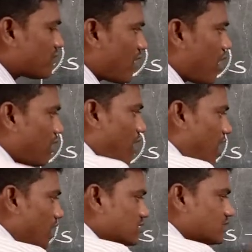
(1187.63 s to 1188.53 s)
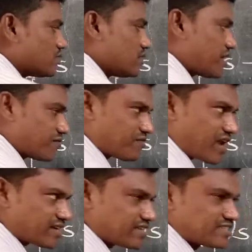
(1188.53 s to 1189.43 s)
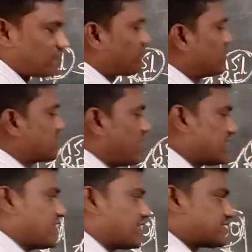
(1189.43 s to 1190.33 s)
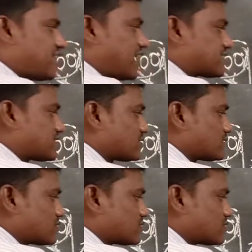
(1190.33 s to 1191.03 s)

fall on refracting surface S dash.